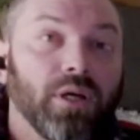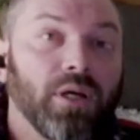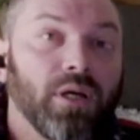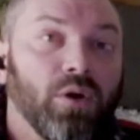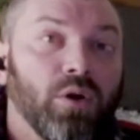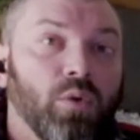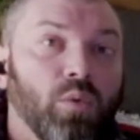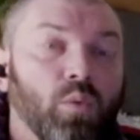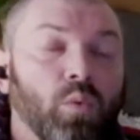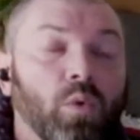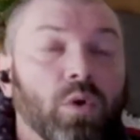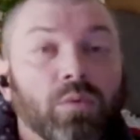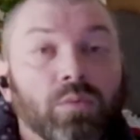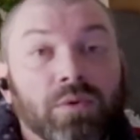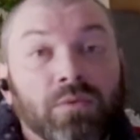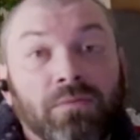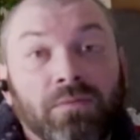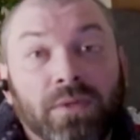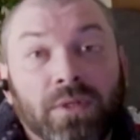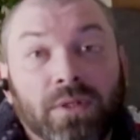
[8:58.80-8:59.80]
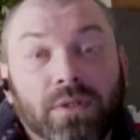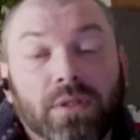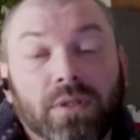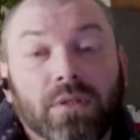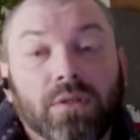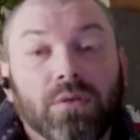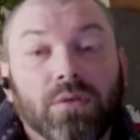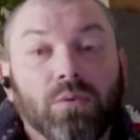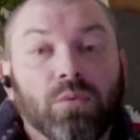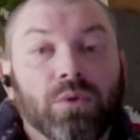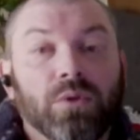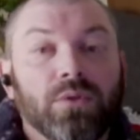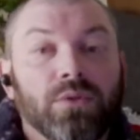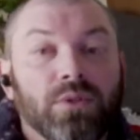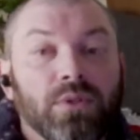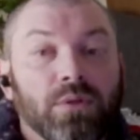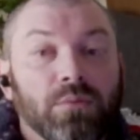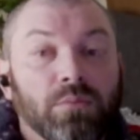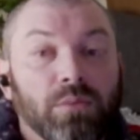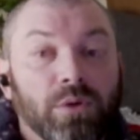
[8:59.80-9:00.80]
what are we feeling? What is
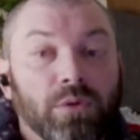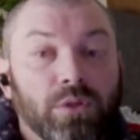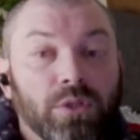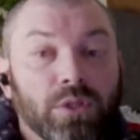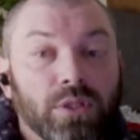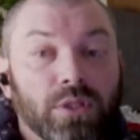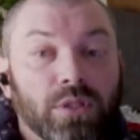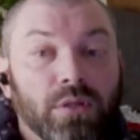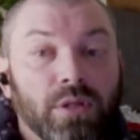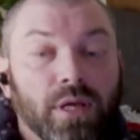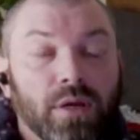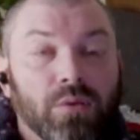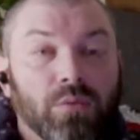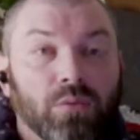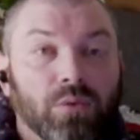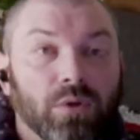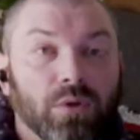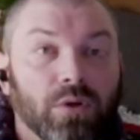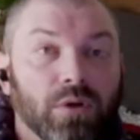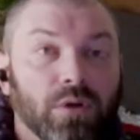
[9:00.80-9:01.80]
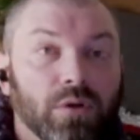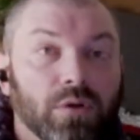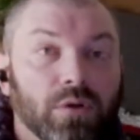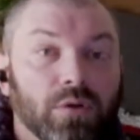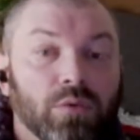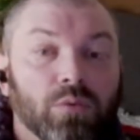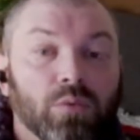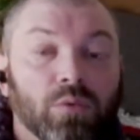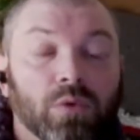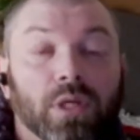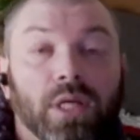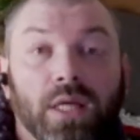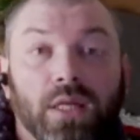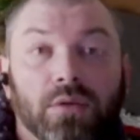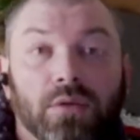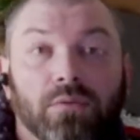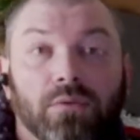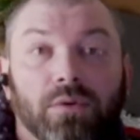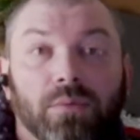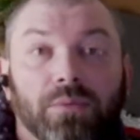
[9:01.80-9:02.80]
the emotion that we're getting
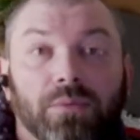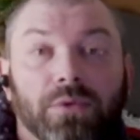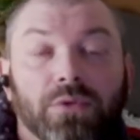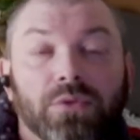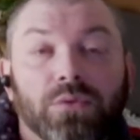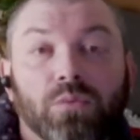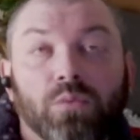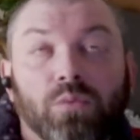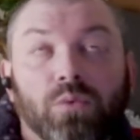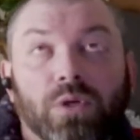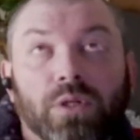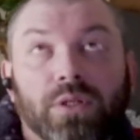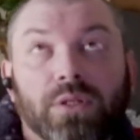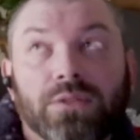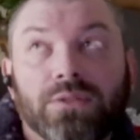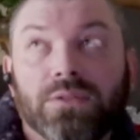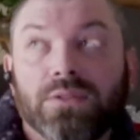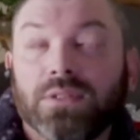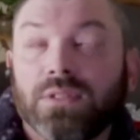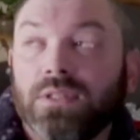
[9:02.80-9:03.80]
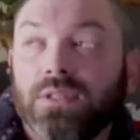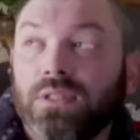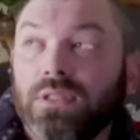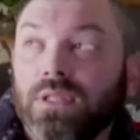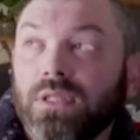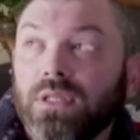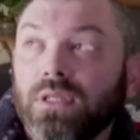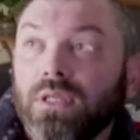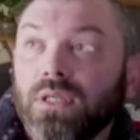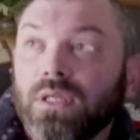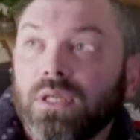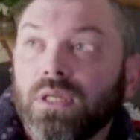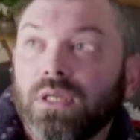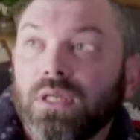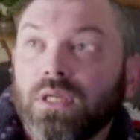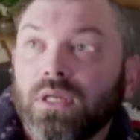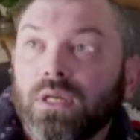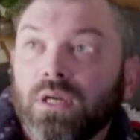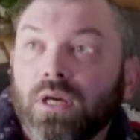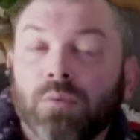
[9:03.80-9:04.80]
from this? What is the
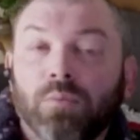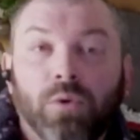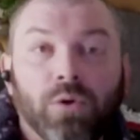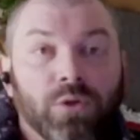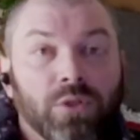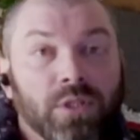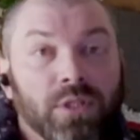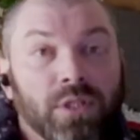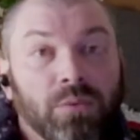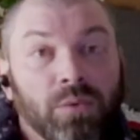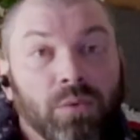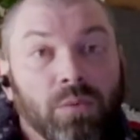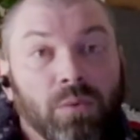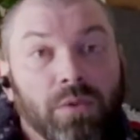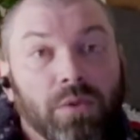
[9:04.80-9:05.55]
emotion that we want the